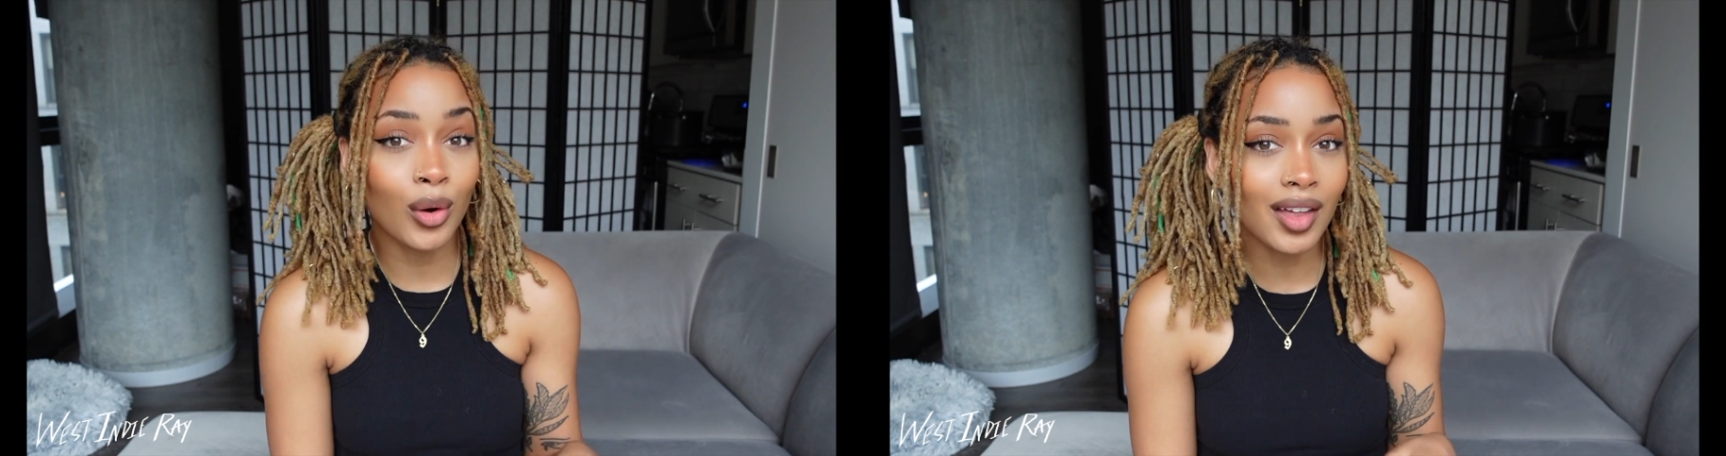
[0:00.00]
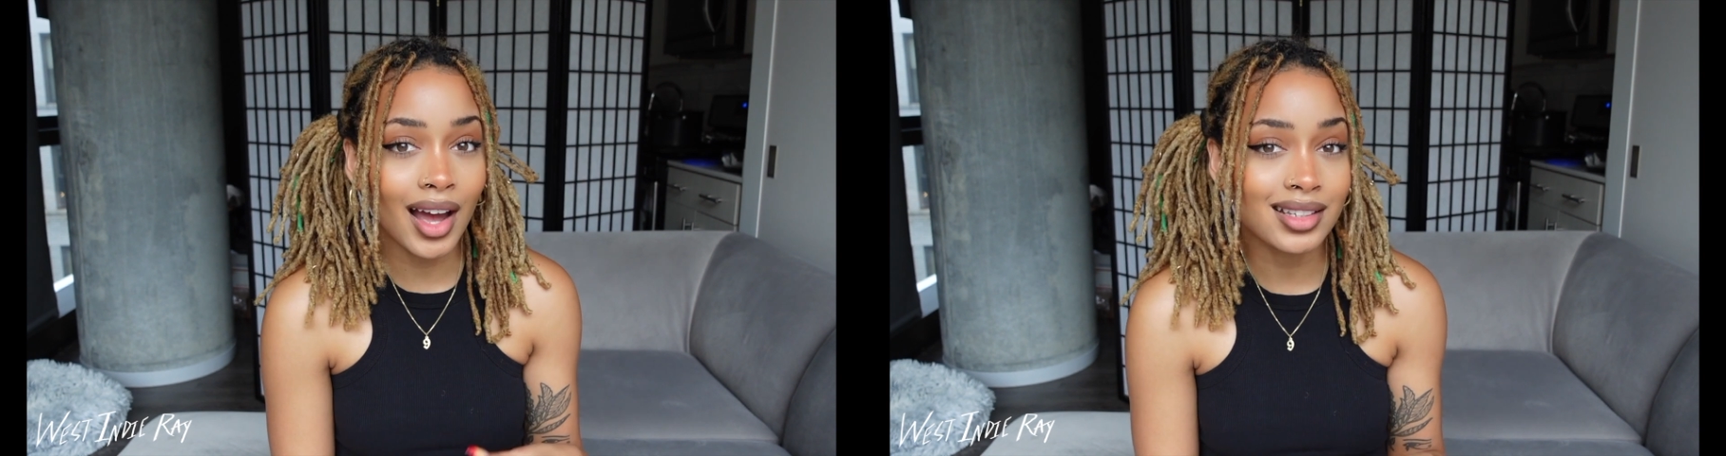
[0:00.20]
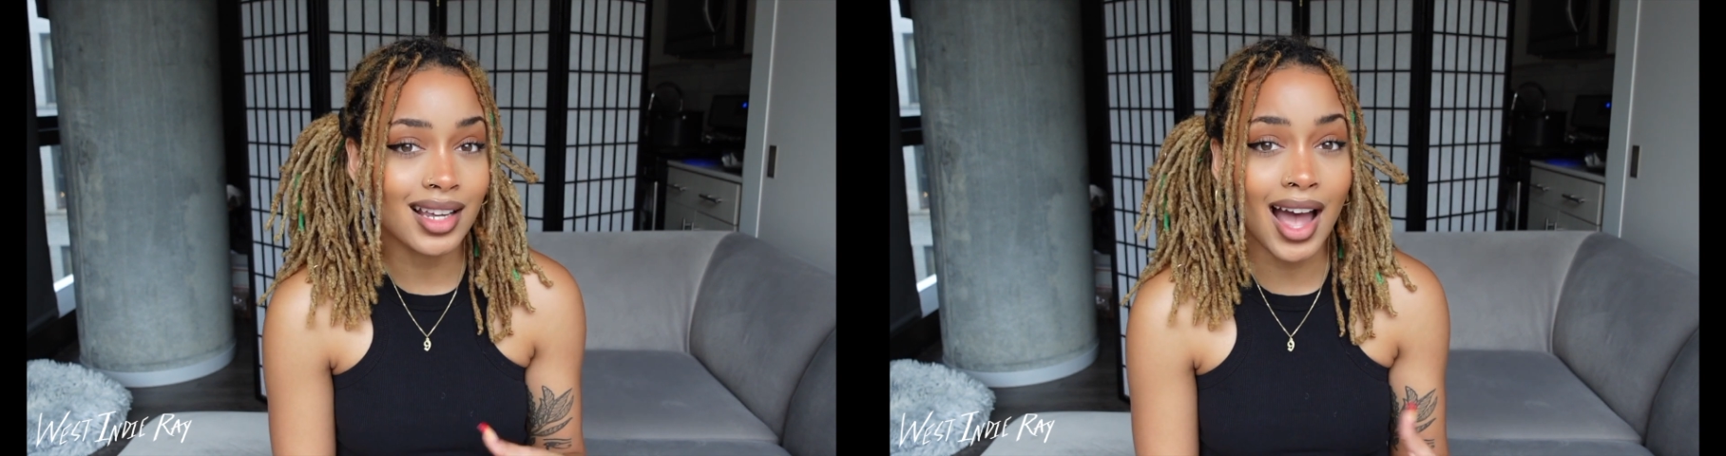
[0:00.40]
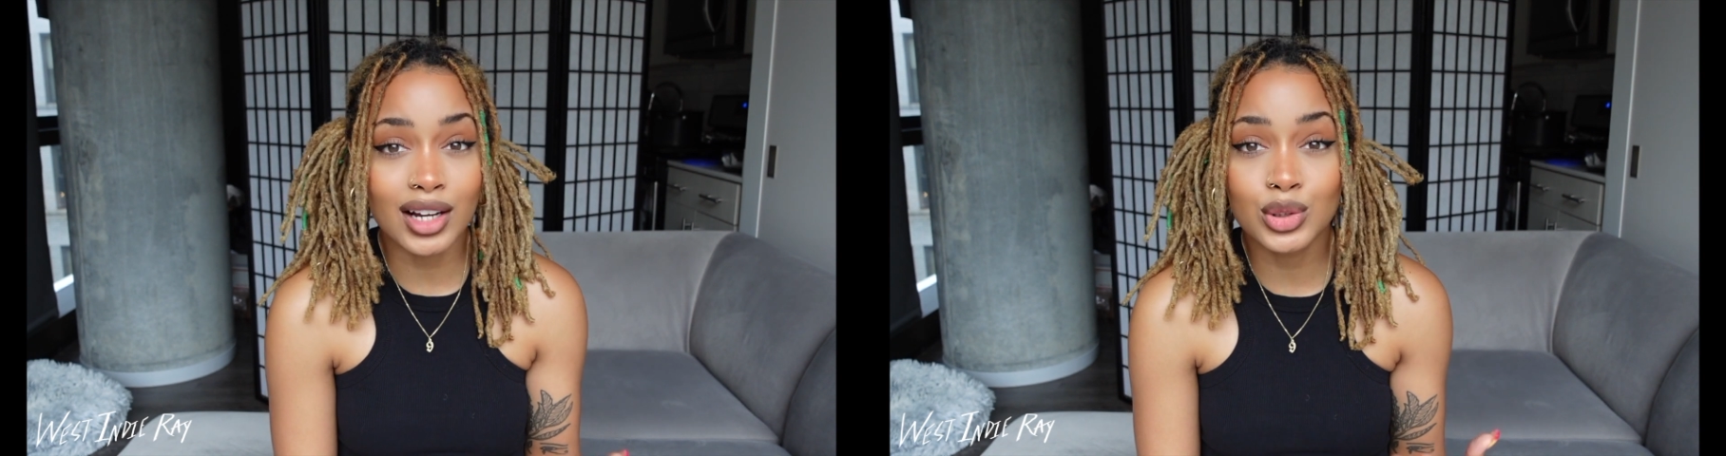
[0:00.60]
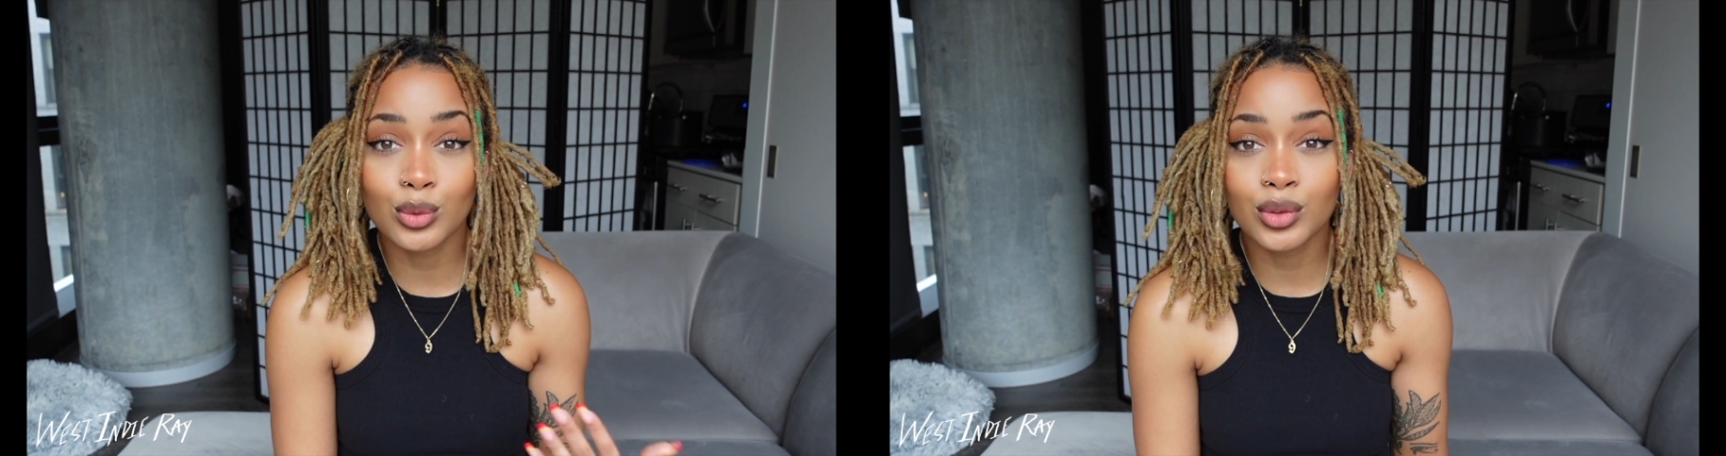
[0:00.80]
or that has an
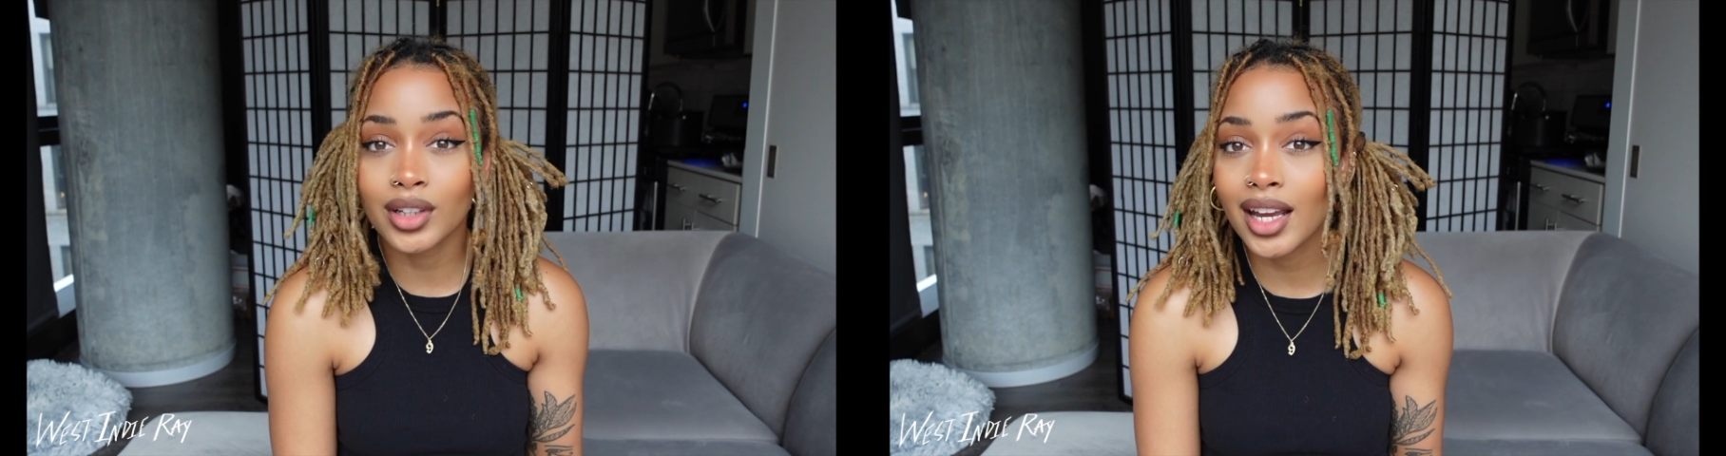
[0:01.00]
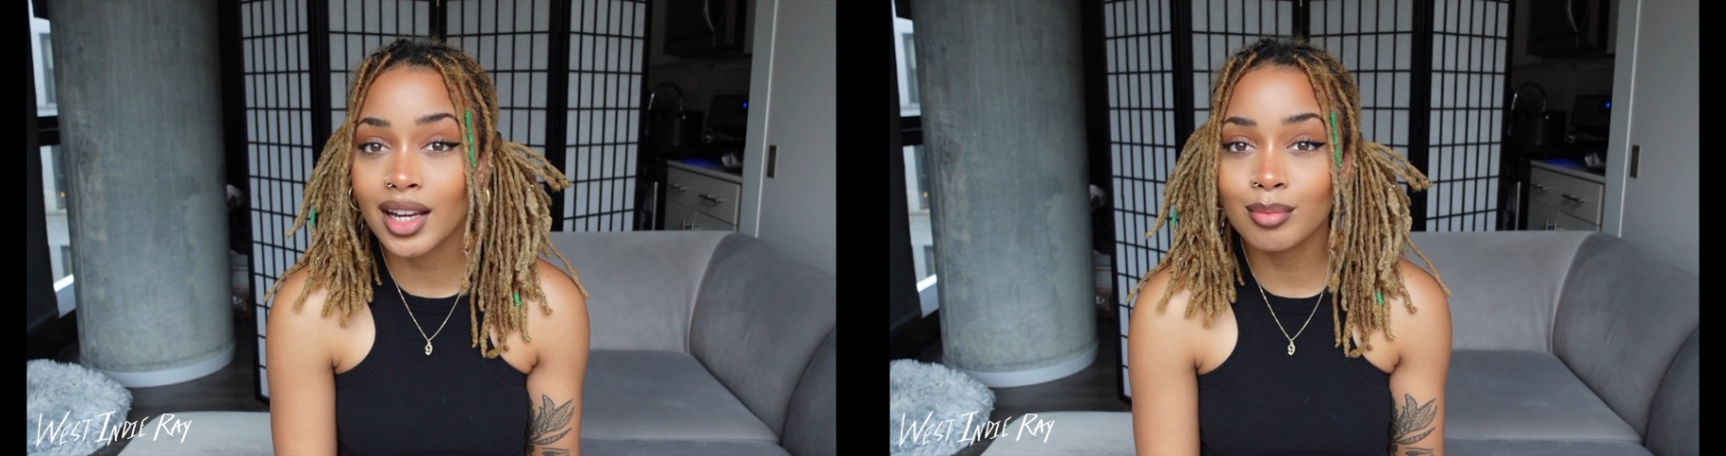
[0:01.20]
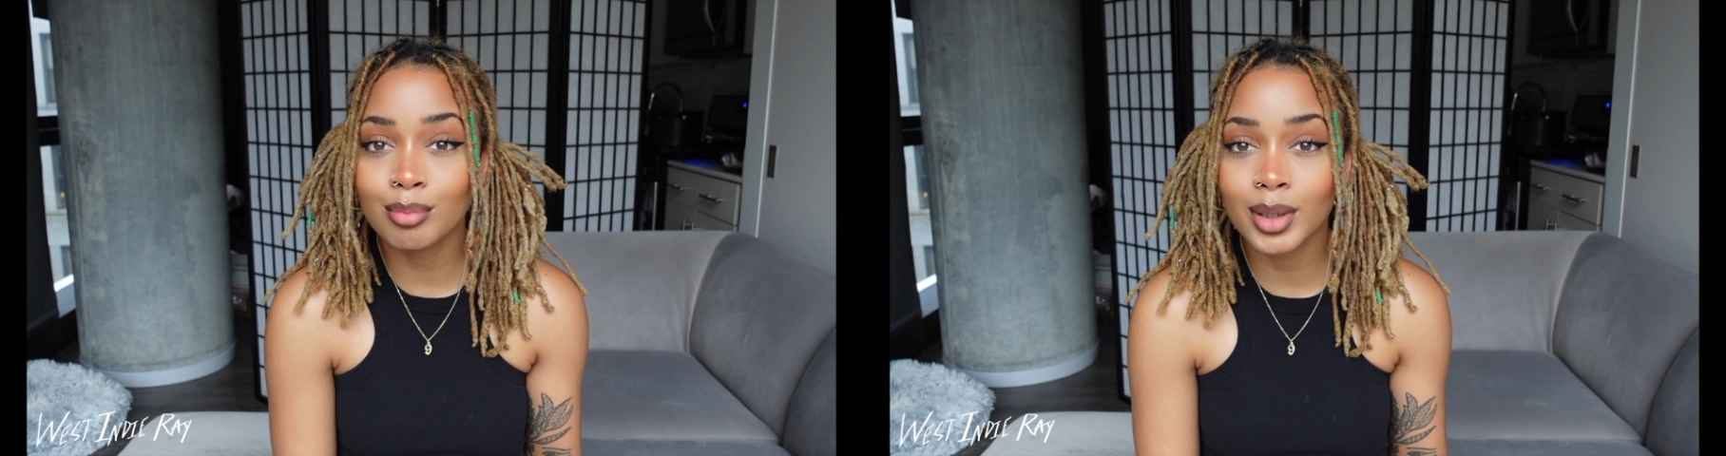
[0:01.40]
actual name,